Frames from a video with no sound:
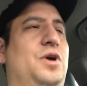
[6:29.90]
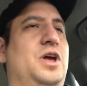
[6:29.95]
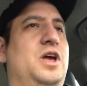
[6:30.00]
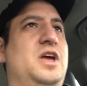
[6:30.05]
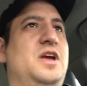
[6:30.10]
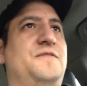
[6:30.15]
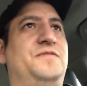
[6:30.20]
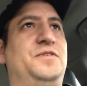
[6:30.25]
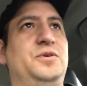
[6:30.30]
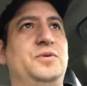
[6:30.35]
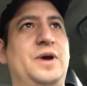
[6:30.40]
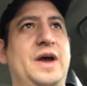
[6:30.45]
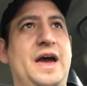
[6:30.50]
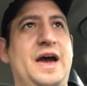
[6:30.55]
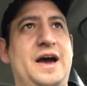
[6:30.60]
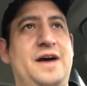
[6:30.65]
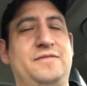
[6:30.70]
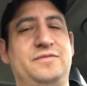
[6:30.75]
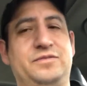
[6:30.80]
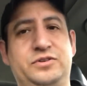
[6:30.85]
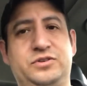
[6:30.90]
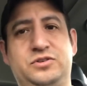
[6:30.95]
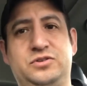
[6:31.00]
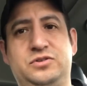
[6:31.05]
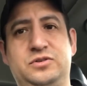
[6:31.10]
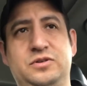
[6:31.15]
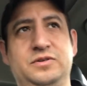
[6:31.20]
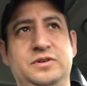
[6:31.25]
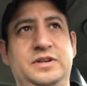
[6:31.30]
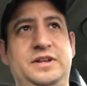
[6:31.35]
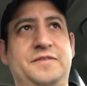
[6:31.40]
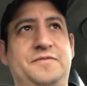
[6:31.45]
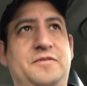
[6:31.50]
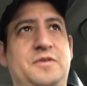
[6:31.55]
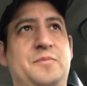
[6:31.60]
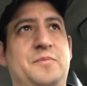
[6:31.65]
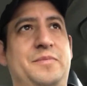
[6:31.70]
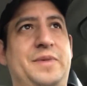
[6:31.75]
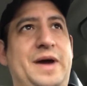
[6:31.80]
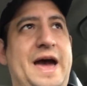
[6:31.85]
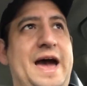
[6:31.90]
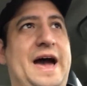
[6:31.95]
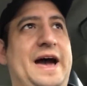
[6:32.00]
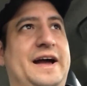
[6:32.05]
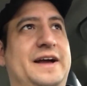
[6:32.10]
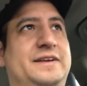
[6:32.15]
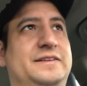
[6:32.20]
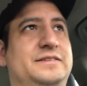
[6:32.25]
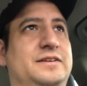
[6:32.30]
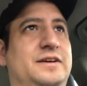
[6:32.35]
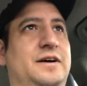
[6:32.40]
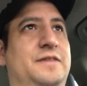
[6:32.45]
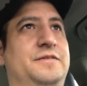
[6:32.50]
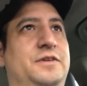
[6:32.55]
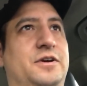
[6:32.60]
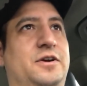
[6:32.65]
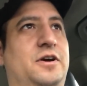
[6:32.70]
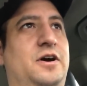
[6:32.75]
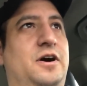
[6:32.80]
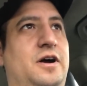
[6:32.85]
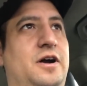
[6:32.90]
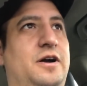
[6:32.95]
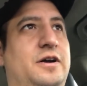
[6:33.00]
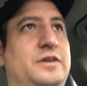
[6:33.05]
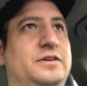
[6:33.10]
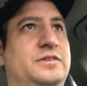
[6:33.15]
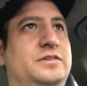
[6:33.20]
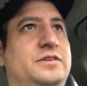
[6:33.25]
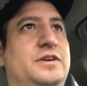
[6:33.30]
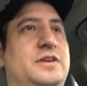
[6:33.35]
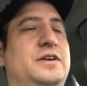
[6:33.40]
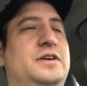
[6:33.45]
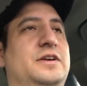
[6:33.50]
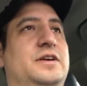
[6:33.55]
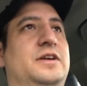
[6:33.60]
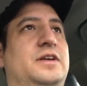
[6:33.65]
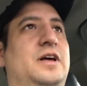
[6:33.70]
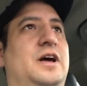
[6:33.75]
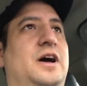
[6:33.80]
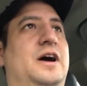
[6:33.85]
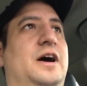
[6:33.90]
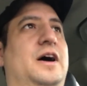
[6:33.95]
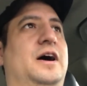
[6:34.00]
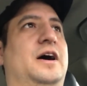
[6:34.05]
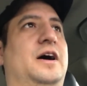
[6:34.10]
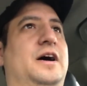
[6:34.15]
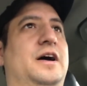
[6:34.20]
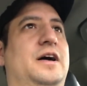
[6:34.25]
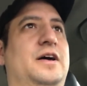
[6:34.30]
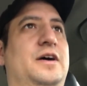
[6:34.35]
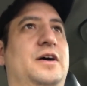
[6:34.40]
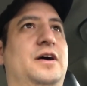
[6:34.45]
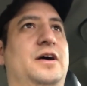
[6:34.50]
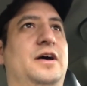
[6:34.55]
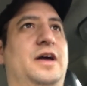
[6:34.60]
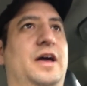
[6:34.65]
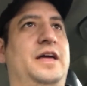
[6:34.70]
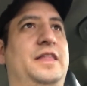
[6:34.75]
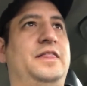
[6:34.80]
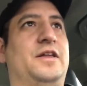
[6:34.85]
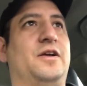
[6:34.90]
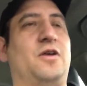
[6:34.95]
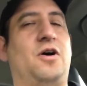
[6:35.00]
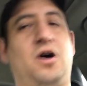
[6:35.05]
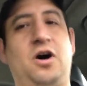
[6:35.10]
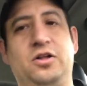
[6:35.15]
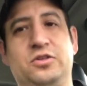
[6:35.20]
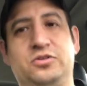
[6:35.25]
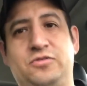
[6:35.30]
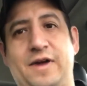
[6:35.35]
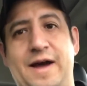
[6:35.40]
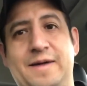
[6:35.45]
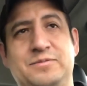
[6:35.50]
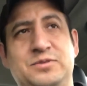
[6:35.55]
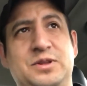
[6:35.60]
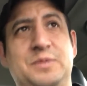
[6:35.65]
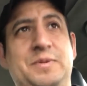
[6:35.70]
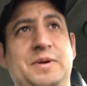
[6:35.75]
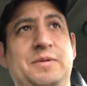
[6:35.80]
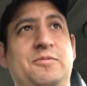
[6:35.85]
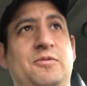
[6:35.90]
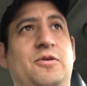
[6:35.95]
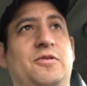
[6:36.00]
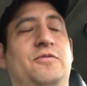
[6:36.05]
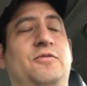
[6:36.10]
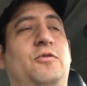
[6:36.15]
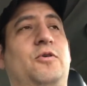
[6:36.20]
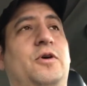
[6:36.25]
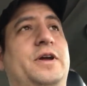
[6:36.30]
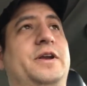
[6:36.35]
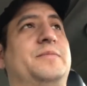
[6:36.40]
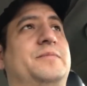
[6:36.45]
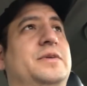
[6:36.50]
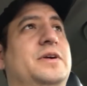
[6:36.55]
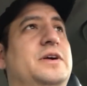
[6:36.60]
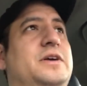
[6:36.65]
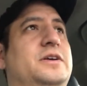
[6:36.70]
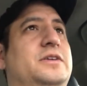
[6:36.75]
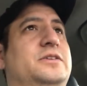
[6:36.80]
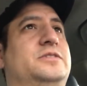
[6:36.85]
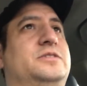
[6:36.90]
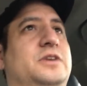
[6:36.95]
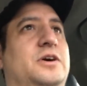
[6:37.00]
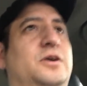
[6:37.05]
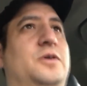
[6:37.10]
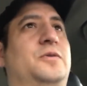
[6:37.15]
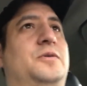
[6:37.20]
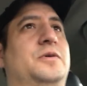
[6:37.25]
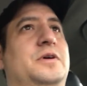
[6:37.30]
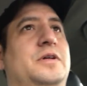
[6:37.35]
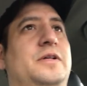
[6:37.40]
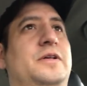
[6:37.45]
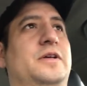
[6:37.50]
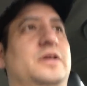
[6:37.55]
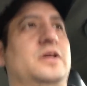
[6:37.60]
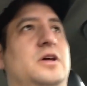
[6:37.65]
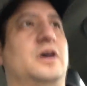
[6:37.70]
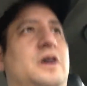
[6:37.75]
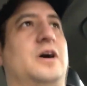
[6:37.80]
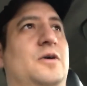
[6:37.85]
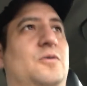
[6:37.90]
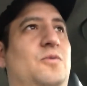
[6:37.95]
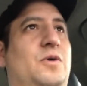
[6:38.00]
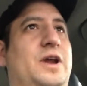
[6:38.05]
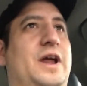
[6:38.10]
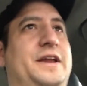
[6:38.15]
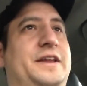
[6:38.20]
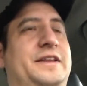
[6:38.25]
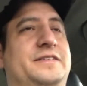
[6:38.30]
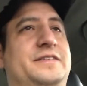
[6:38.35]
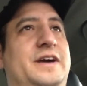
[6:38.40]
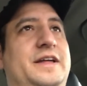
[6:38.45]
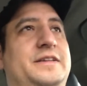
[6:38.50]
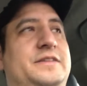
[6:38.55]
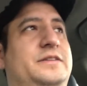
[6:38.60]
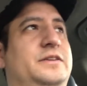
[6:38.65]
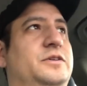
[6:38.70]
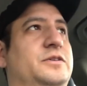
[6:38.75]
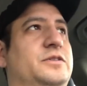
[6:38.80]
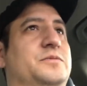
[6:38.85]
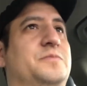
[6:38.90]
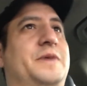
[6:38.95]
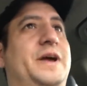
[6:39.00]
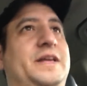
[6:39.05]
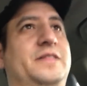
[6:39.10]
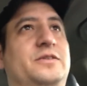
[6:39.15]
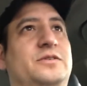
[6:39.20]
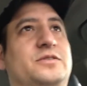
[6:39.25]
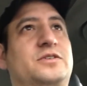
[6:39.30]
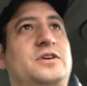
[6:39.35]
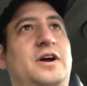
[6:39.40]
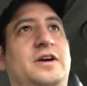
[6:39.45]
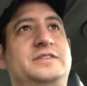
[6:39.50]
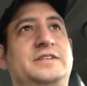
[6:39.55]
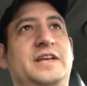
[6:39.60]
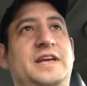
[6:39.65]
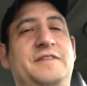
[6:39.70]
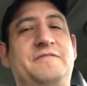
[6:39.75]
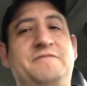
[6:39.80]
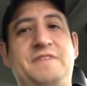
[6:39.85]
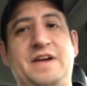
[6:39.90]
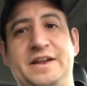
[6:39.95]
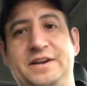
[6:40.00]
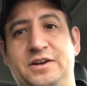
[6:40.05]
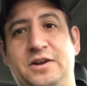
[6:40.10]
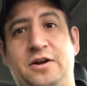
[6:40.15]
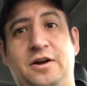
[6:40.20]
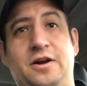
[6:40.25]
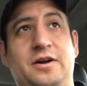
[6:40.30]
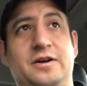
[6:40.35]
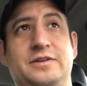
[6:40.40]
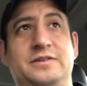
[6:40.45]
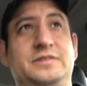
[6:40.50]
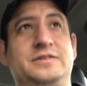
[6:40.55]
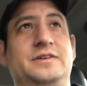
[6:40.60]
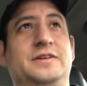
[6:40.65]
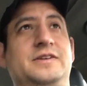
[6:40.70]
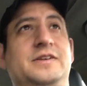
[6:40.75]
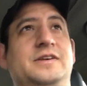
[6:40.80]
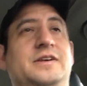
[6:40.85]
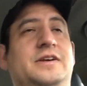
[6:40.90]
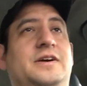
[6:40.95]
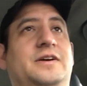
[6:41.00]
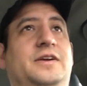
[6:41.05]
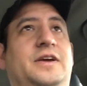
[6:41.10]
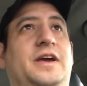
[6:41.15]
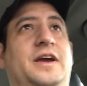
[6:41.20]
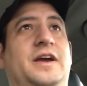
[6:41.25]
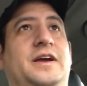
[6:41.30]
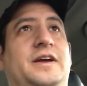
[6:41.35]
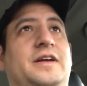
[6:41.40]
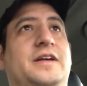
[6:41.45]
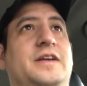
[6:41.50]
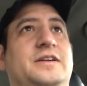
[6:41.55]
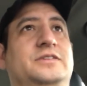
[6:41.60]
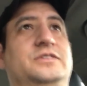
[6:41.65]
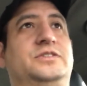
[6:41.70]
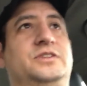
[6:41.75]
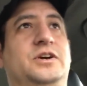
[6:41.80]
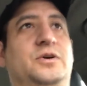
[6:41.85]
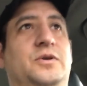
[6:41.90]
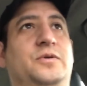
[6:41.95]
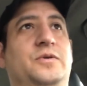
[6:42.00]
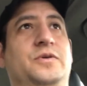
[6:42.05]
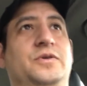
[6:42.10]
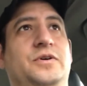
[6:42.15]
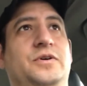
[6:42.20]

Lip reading: if you have different backs of your cards, and they're all traps, then people avoid them. So, what I decided to do is make those cards event cards. Okay, so